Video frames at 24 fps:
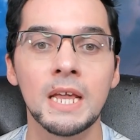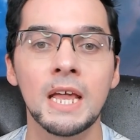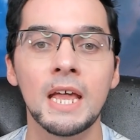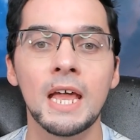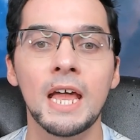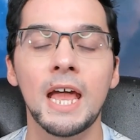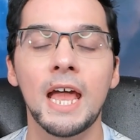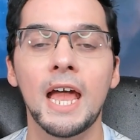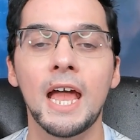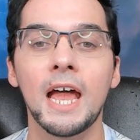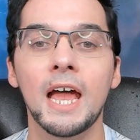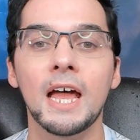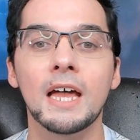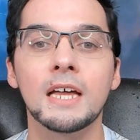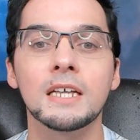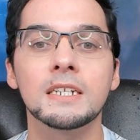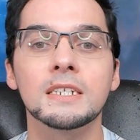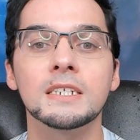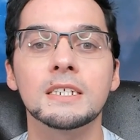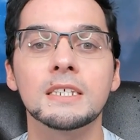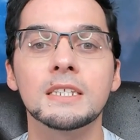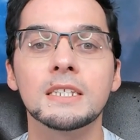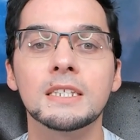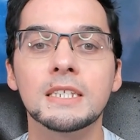And
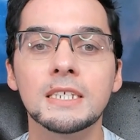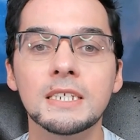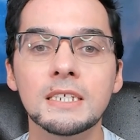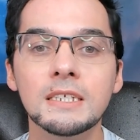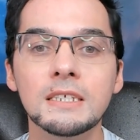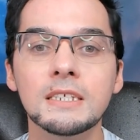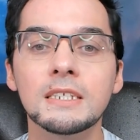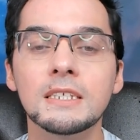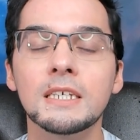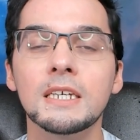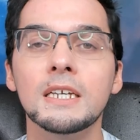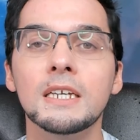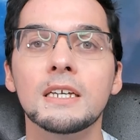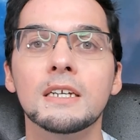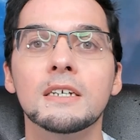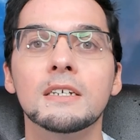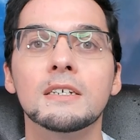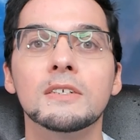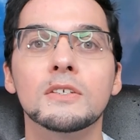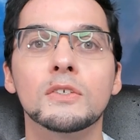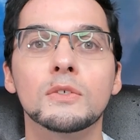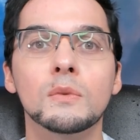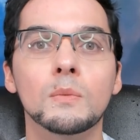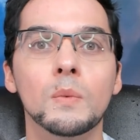this
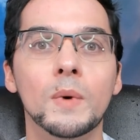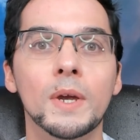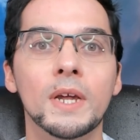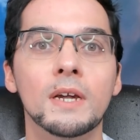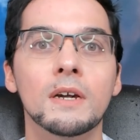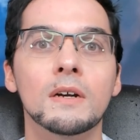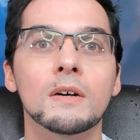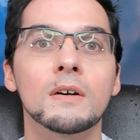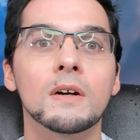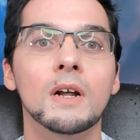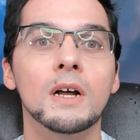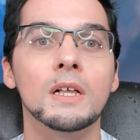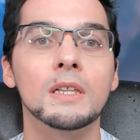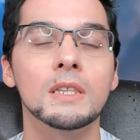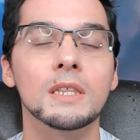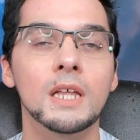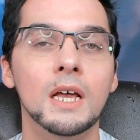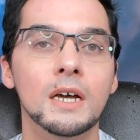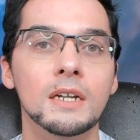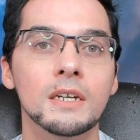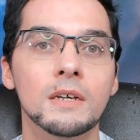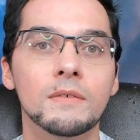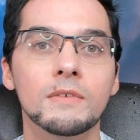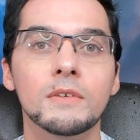is where a
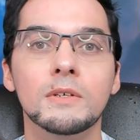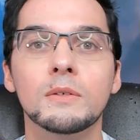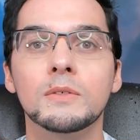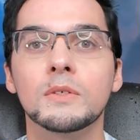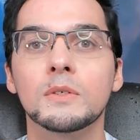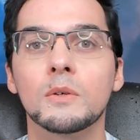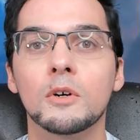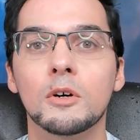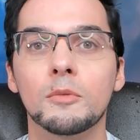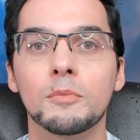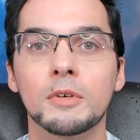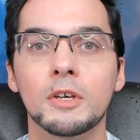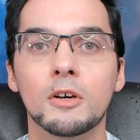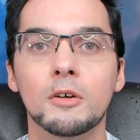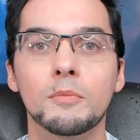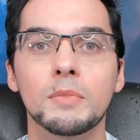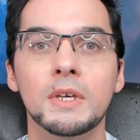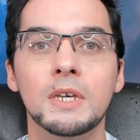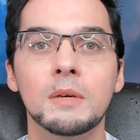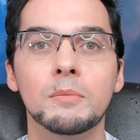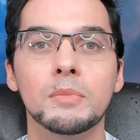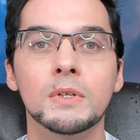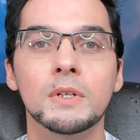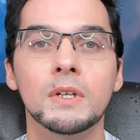lot of you Scorpio
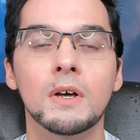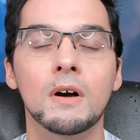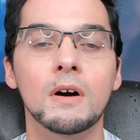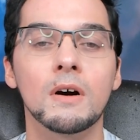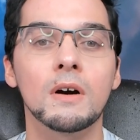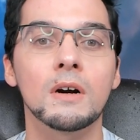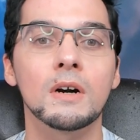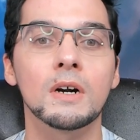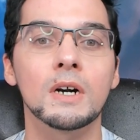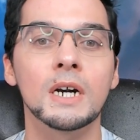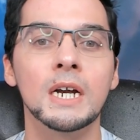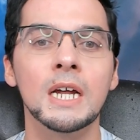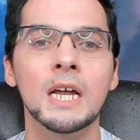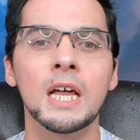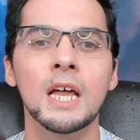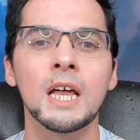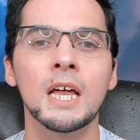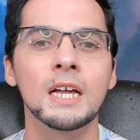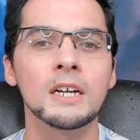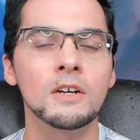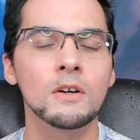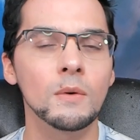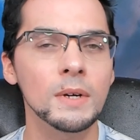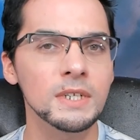people are
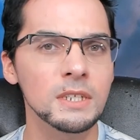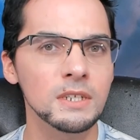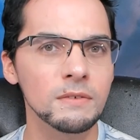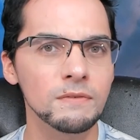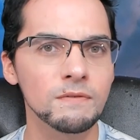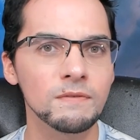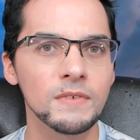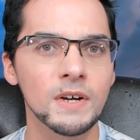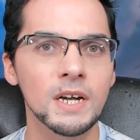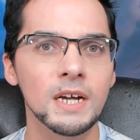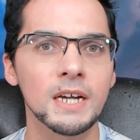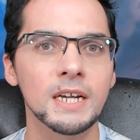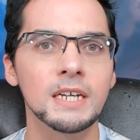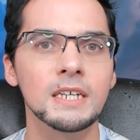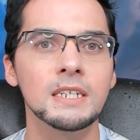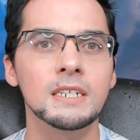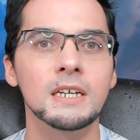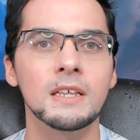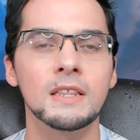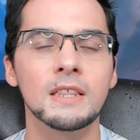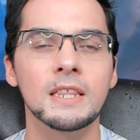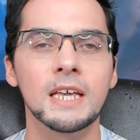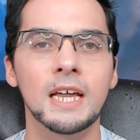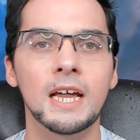going to find
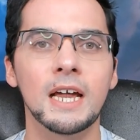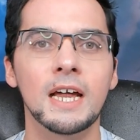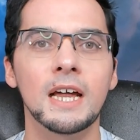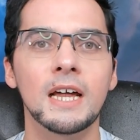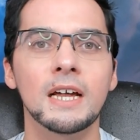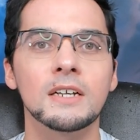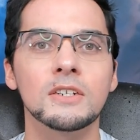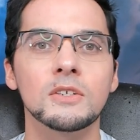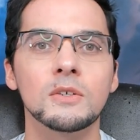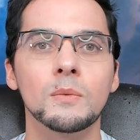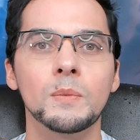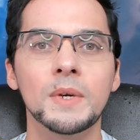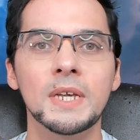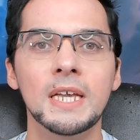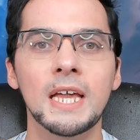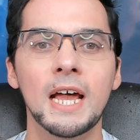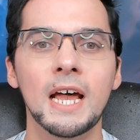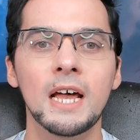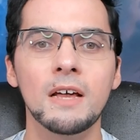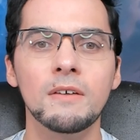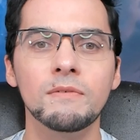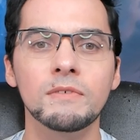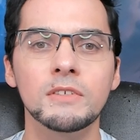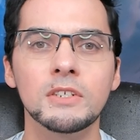that we
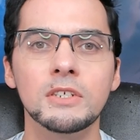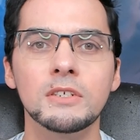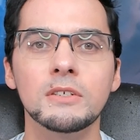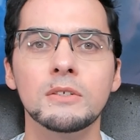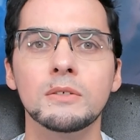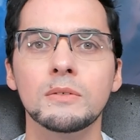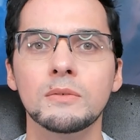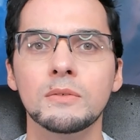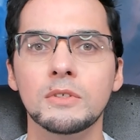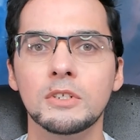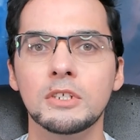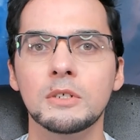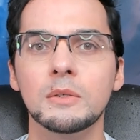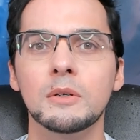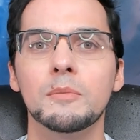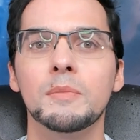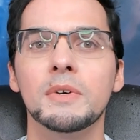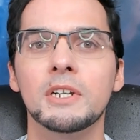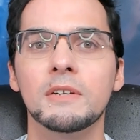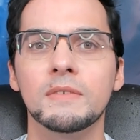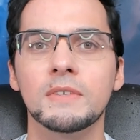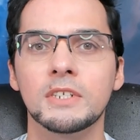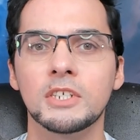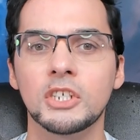have to do a bit
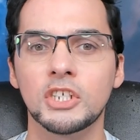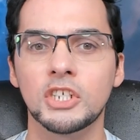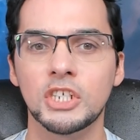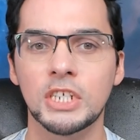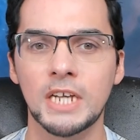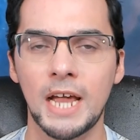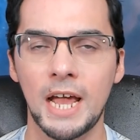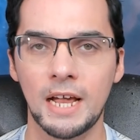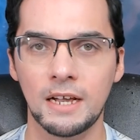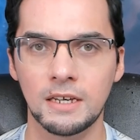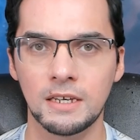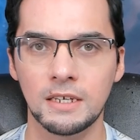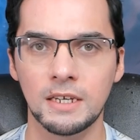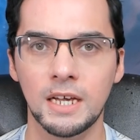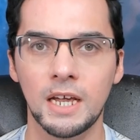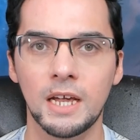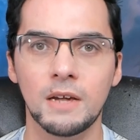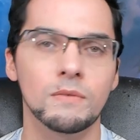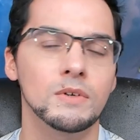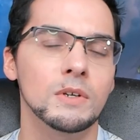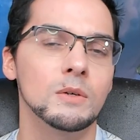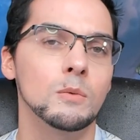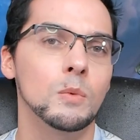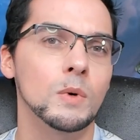of a check
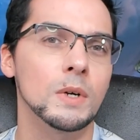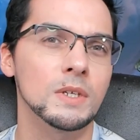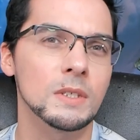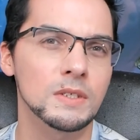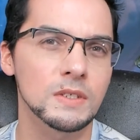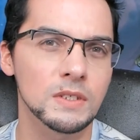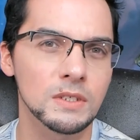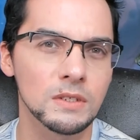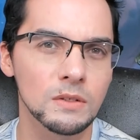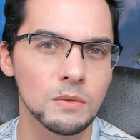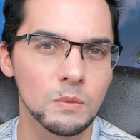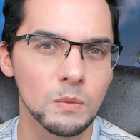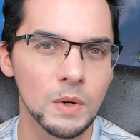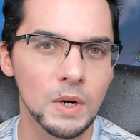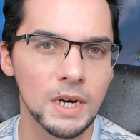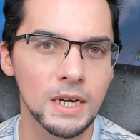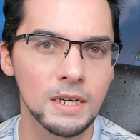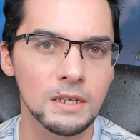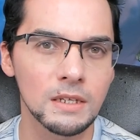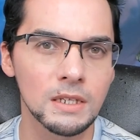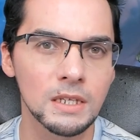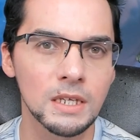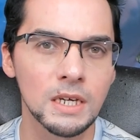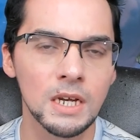every once in a
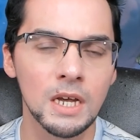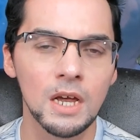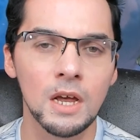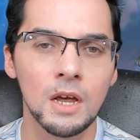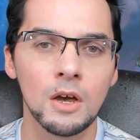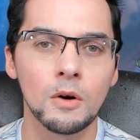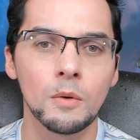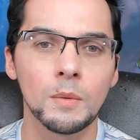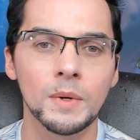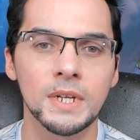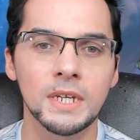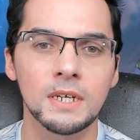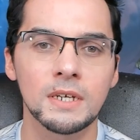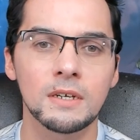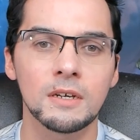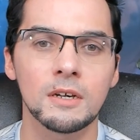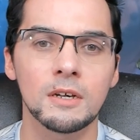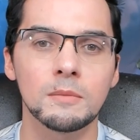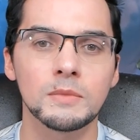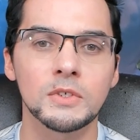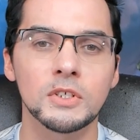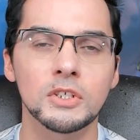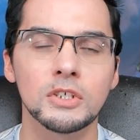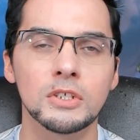while when it
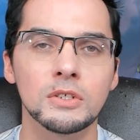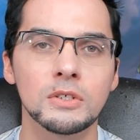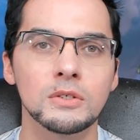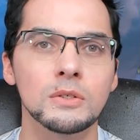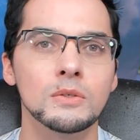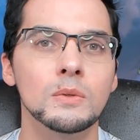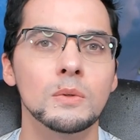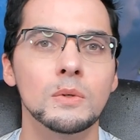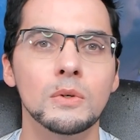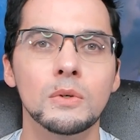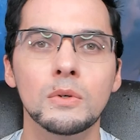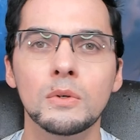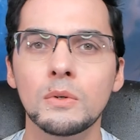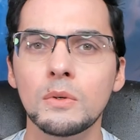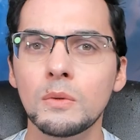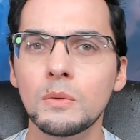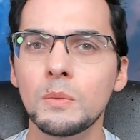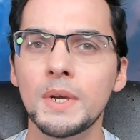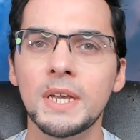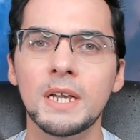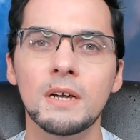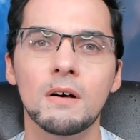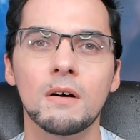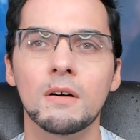comes to who
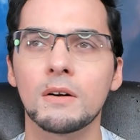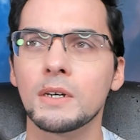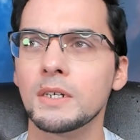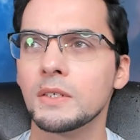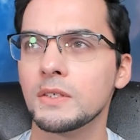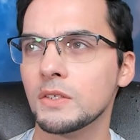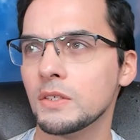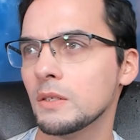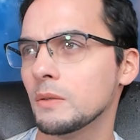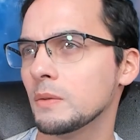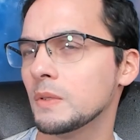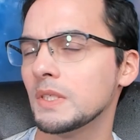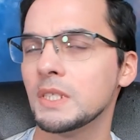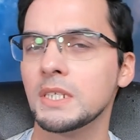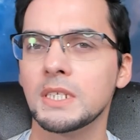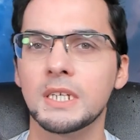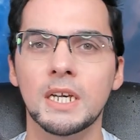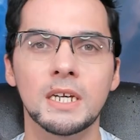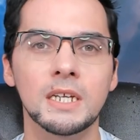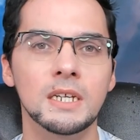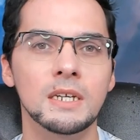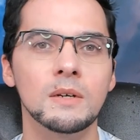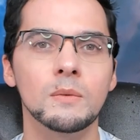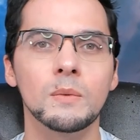we are
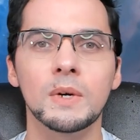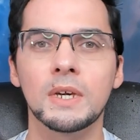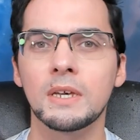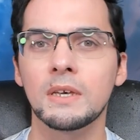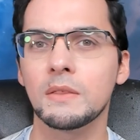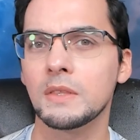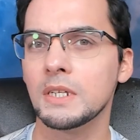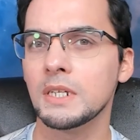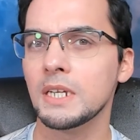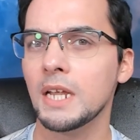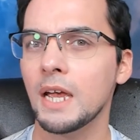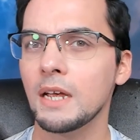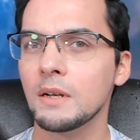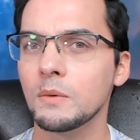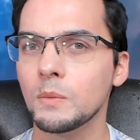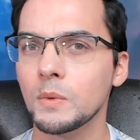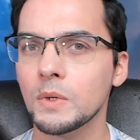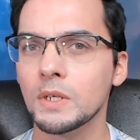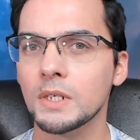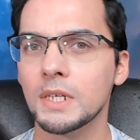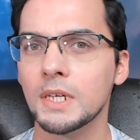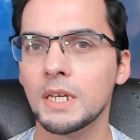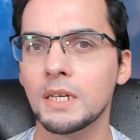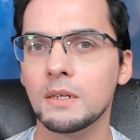associating with,
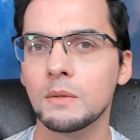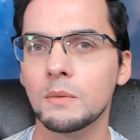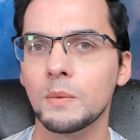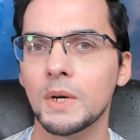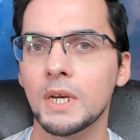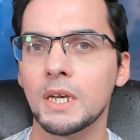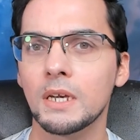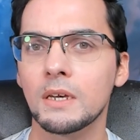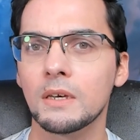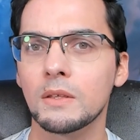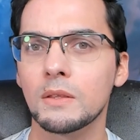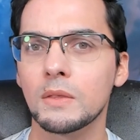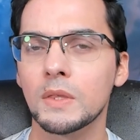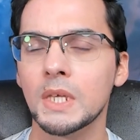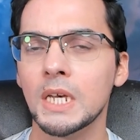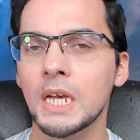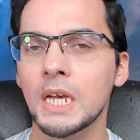networking with,